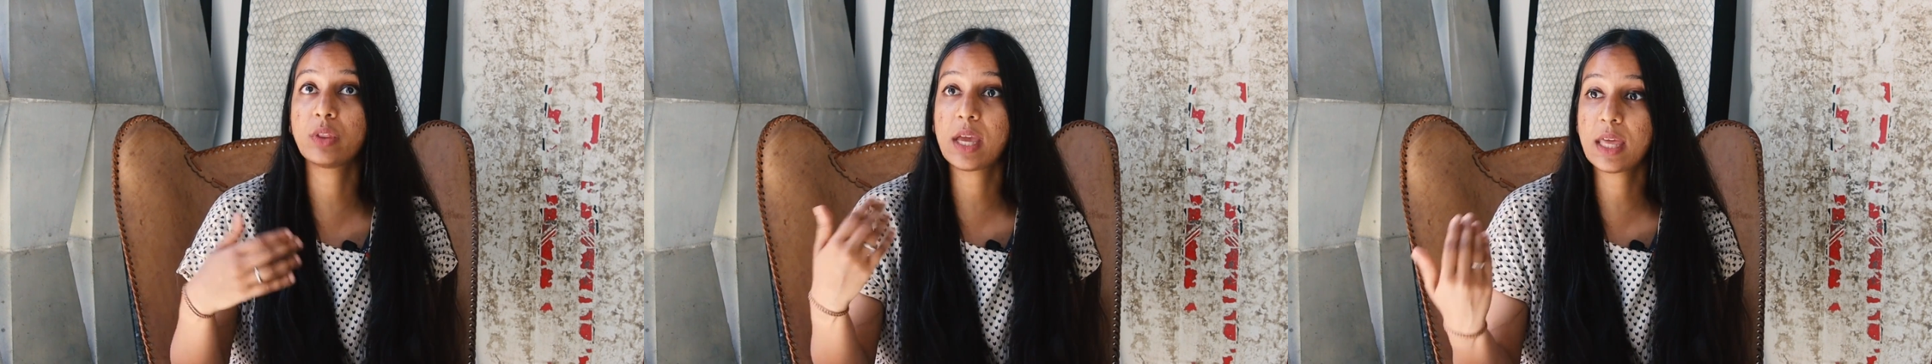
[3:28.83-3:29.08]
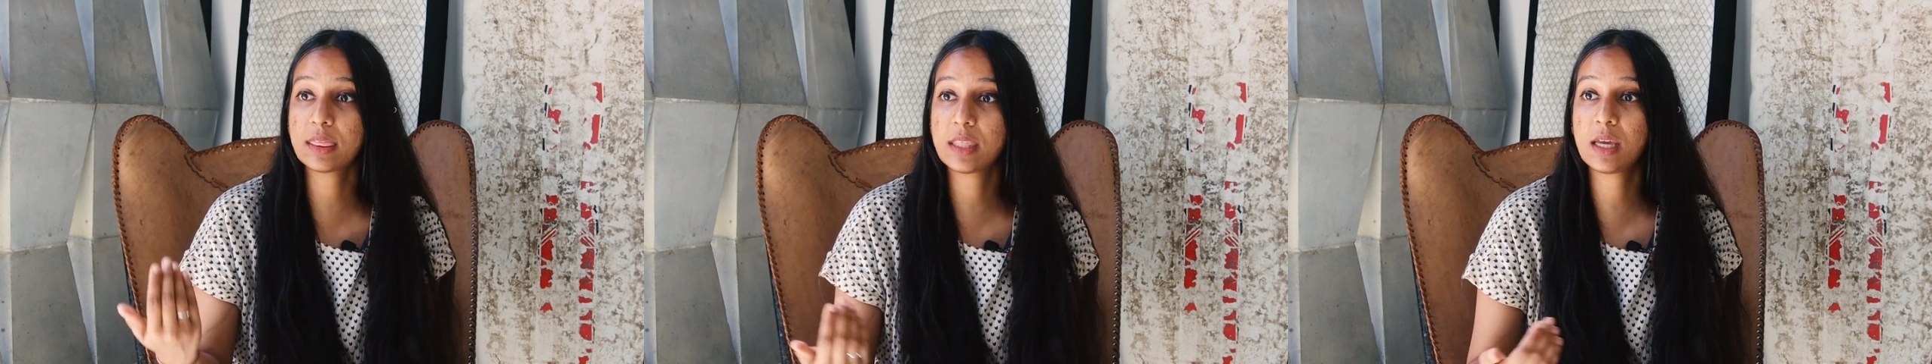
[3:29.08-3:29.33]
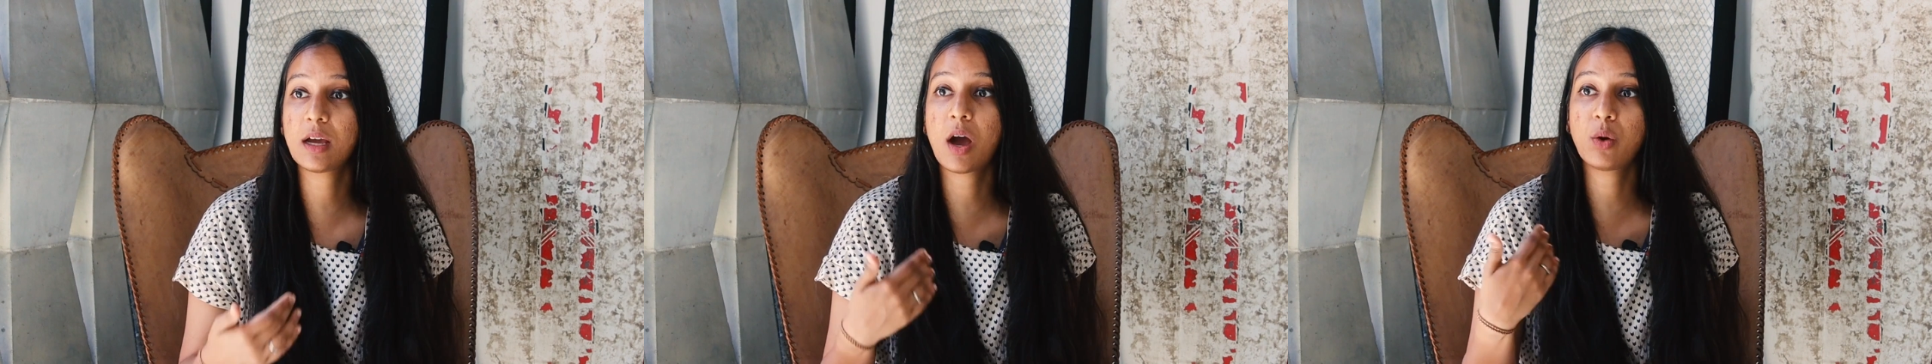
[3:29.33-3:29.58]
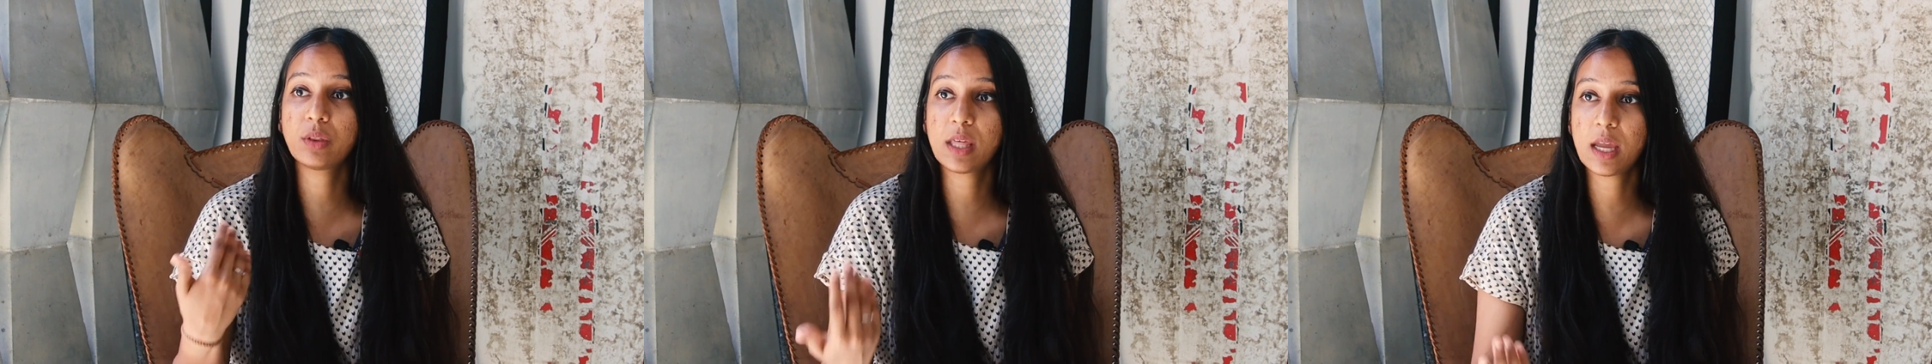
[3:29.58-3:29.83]
they think
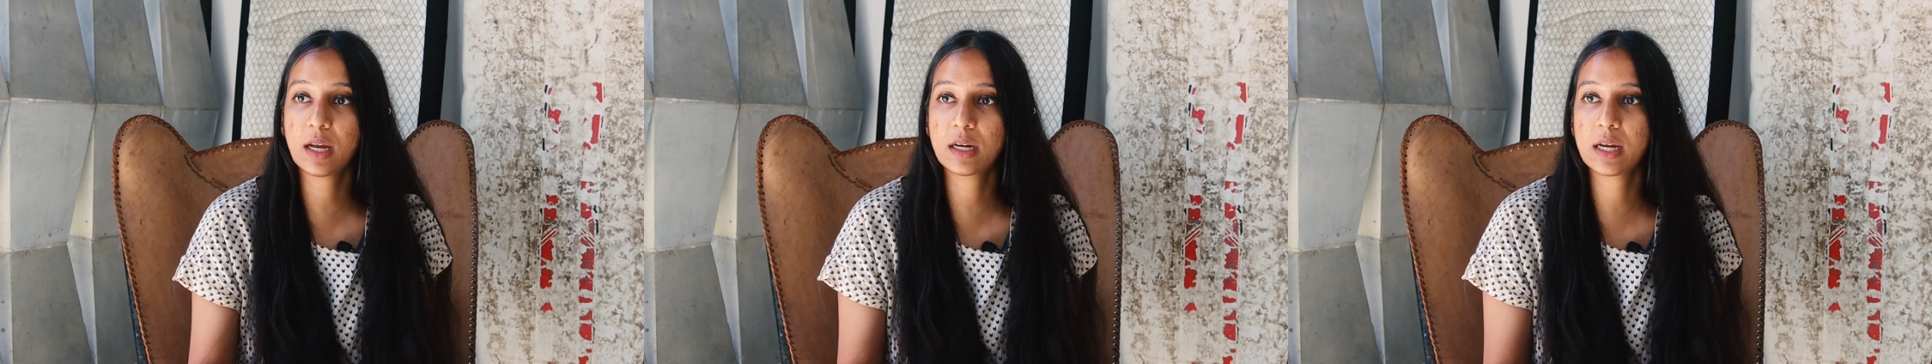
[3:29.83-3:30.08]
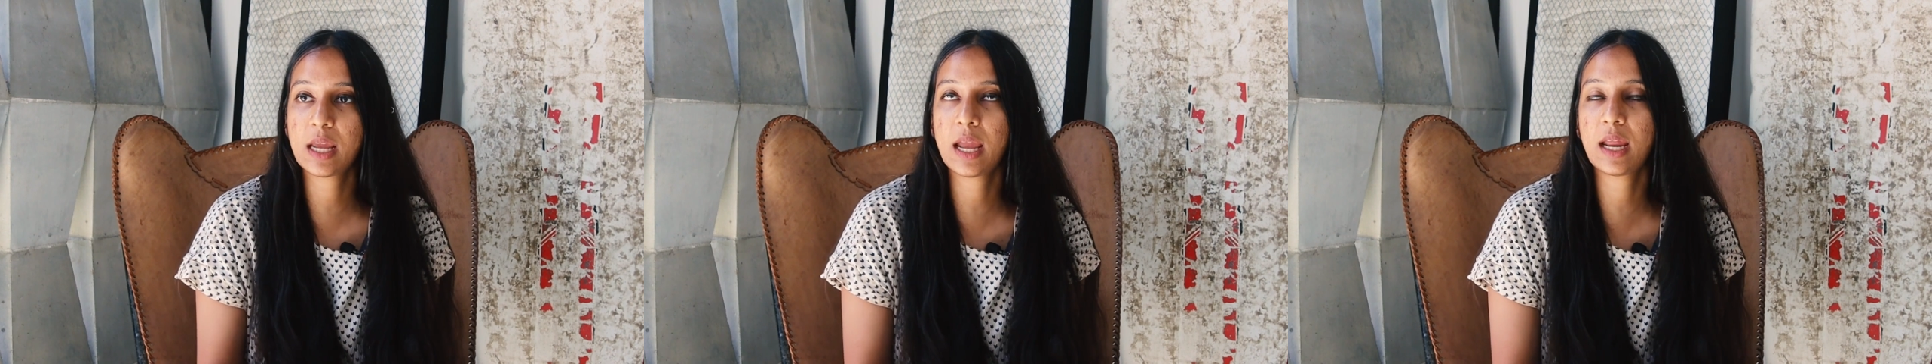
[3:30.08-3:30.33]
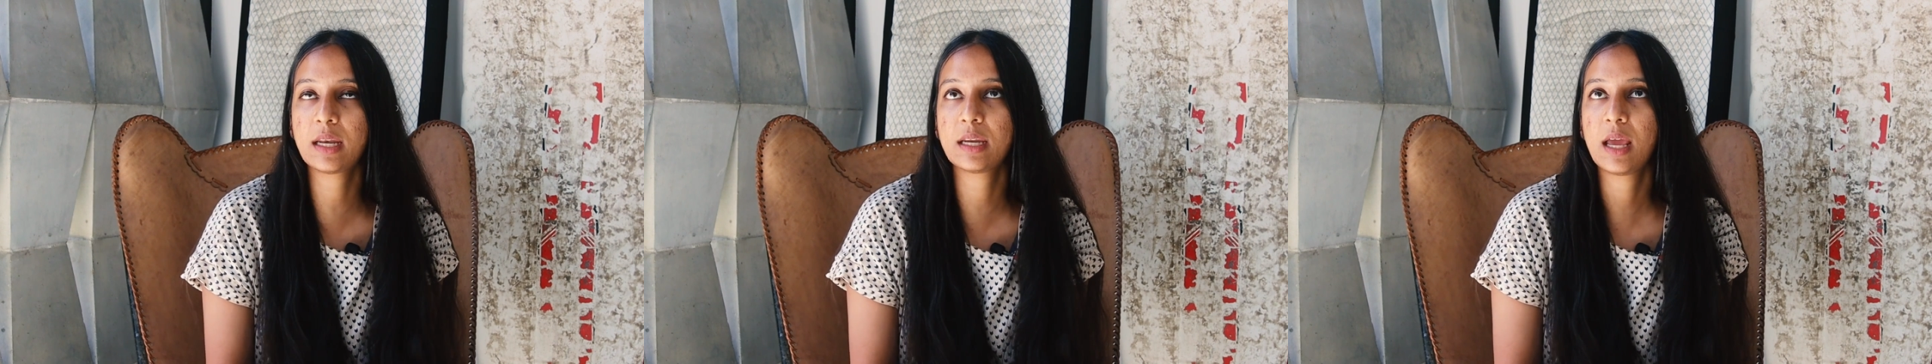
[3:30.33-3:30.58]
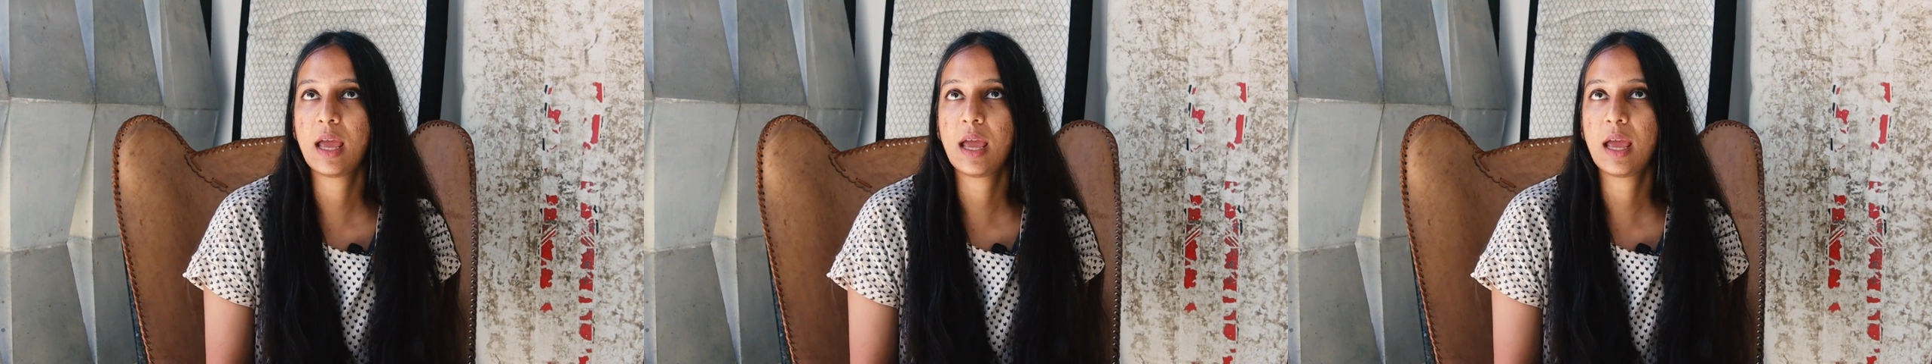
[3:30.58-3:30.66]
how they create